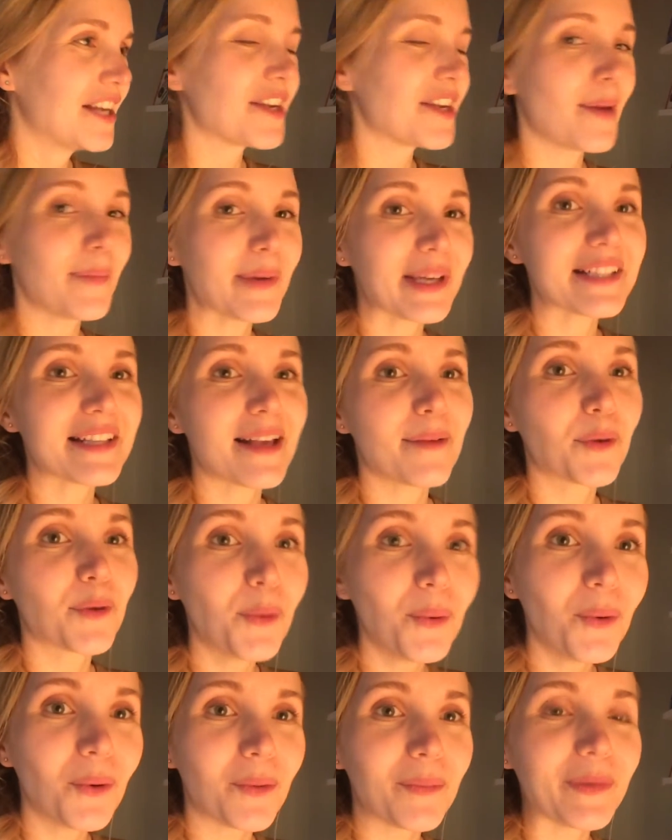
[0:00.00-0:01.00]
Not because I'm
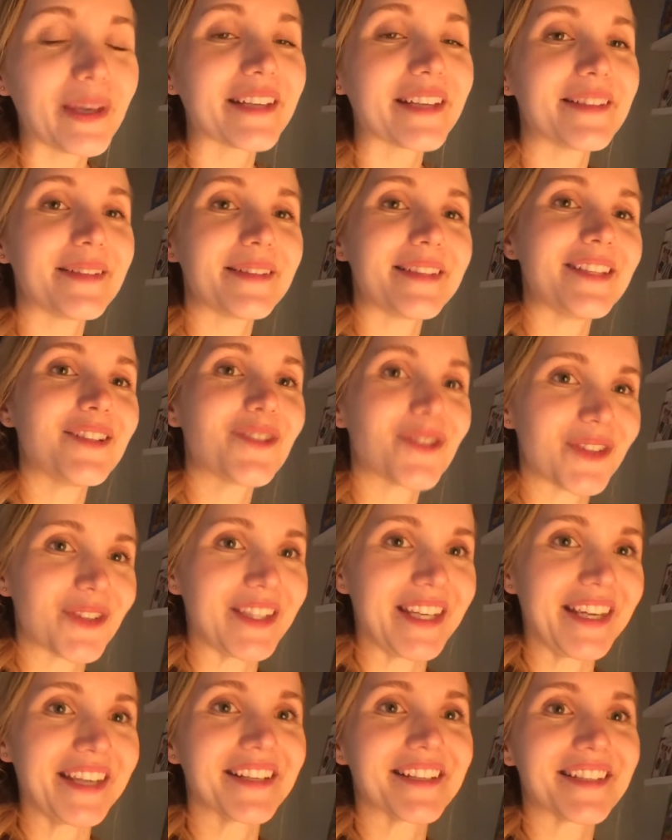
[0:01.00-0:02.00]
cool, because it's
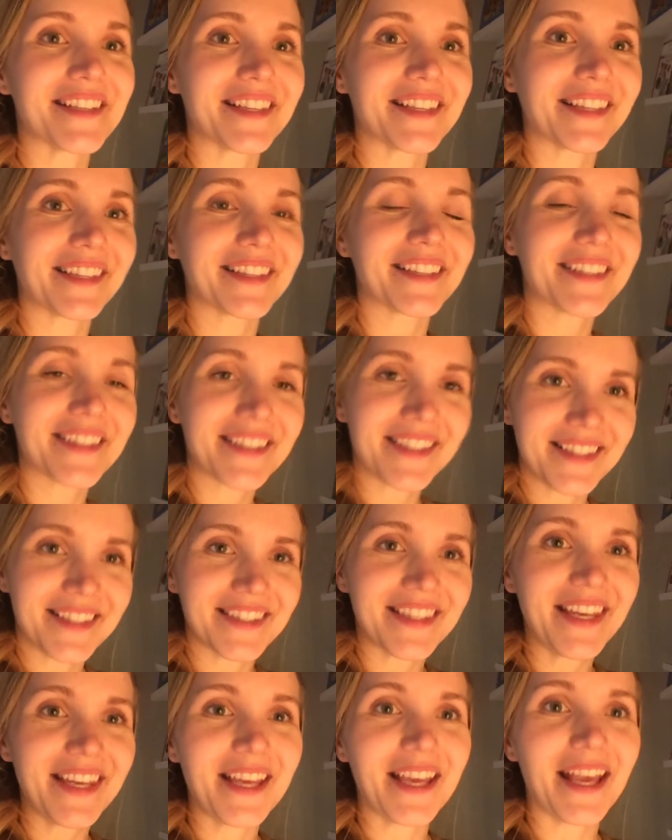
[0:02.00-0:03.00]
interesting to
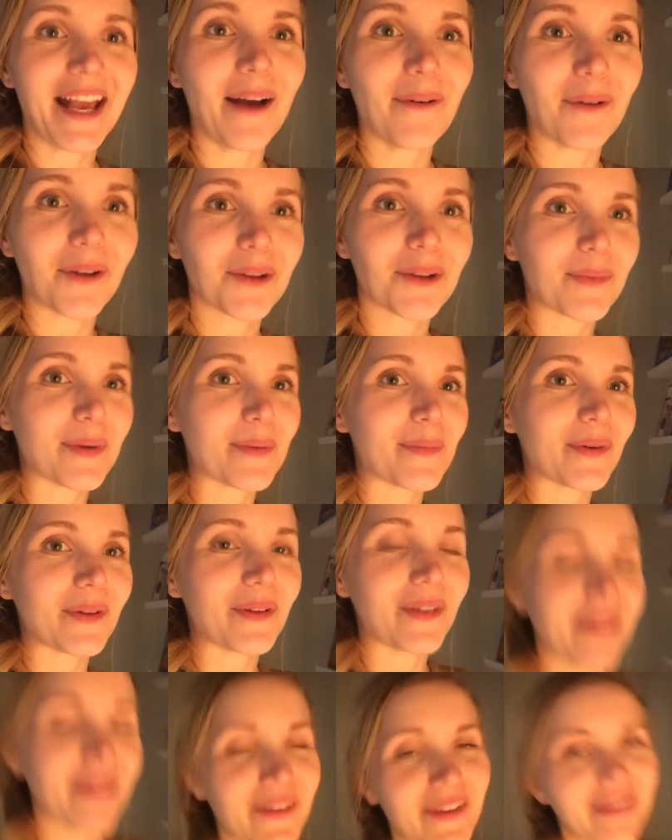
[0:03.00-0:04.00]
see how other
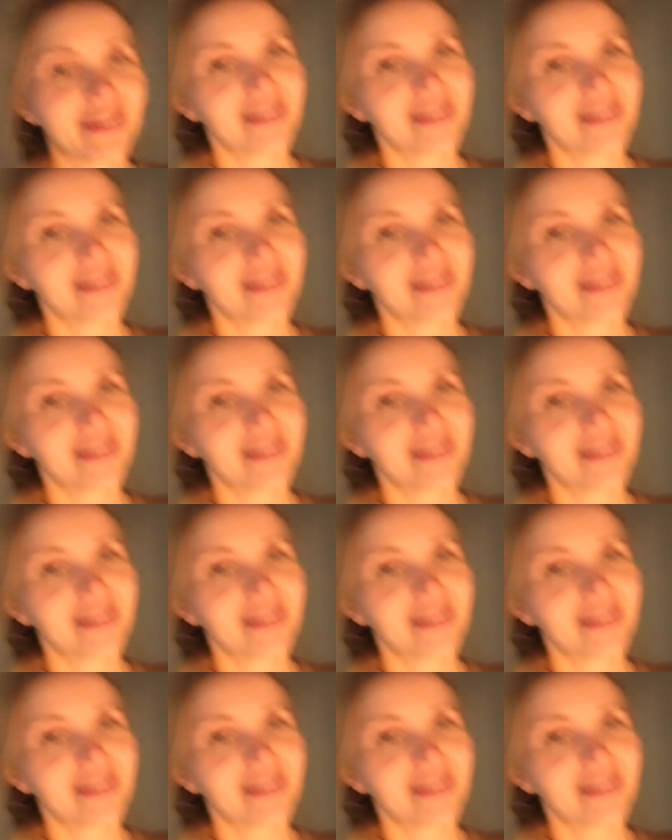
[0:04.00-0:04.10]
people